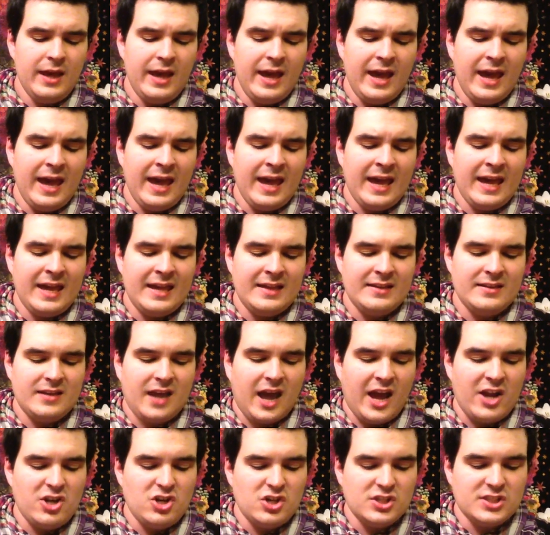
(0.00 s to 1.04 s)
and
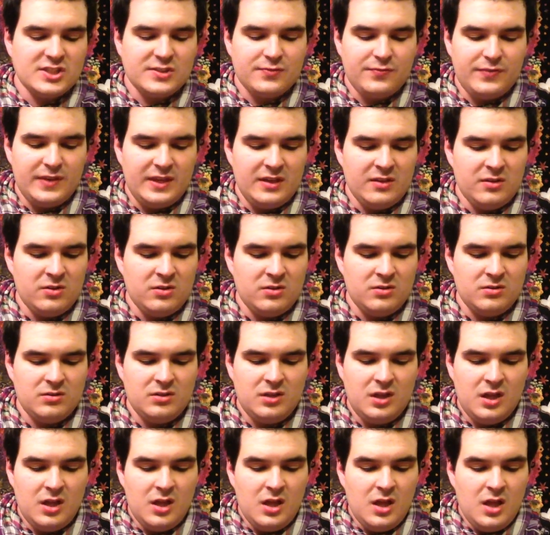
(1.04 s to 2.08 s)
I just feel
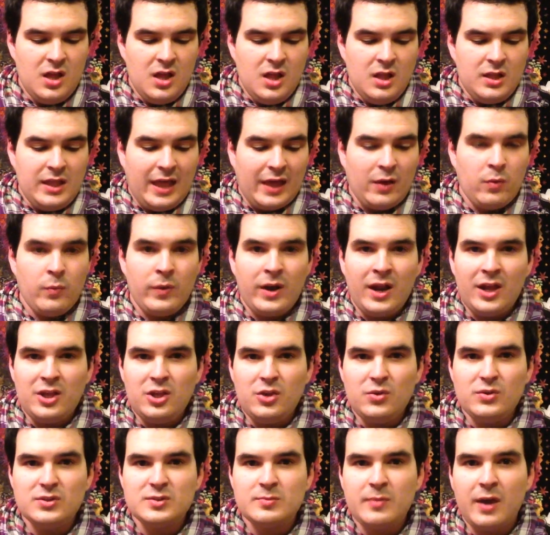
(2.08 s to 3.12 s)
like when I
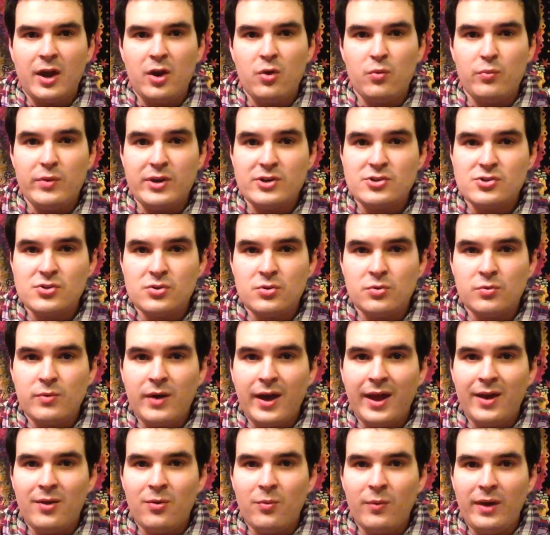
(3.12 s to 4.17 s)
use my original
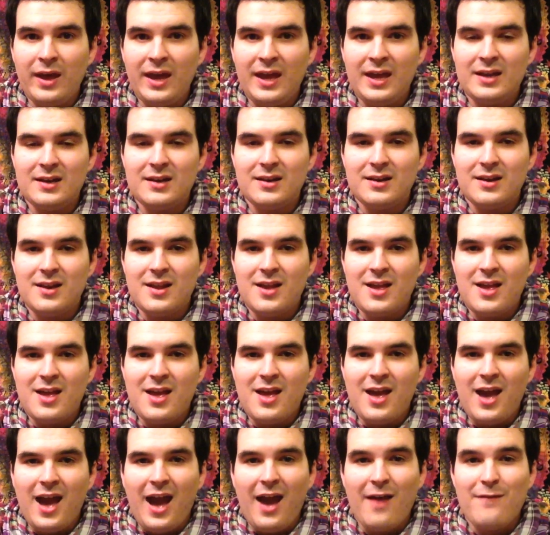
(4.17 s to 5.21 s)
Rider-Waite,
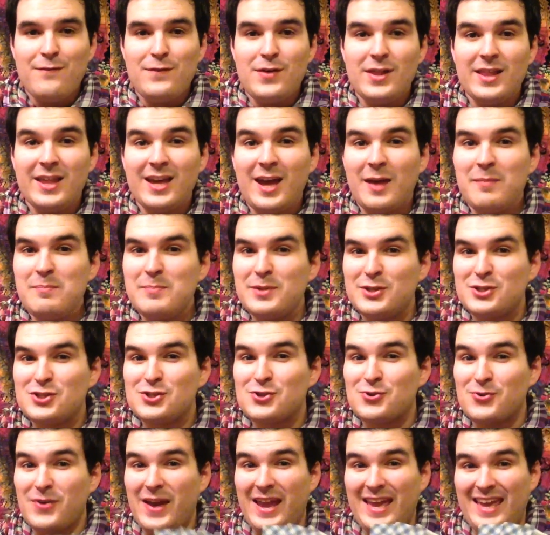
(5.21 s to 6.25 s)
I feel like I'm
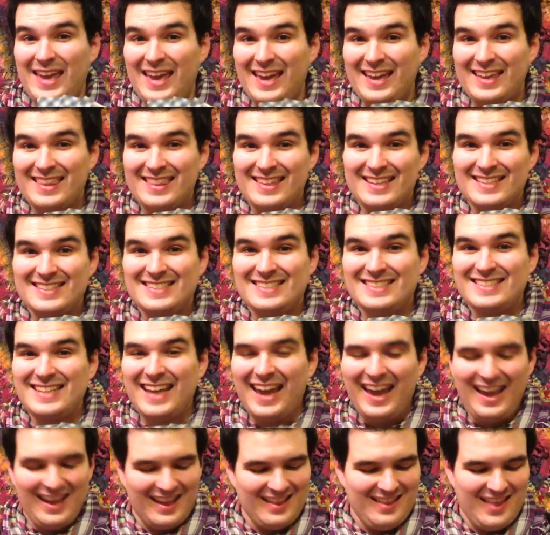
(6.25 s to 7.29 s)
betraying this
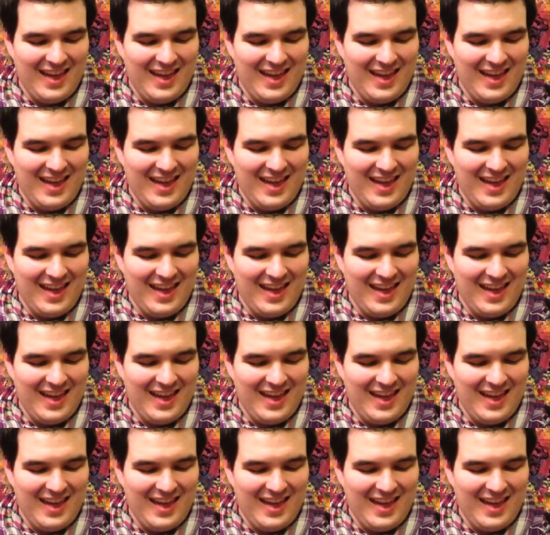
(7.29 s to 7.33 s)
deck.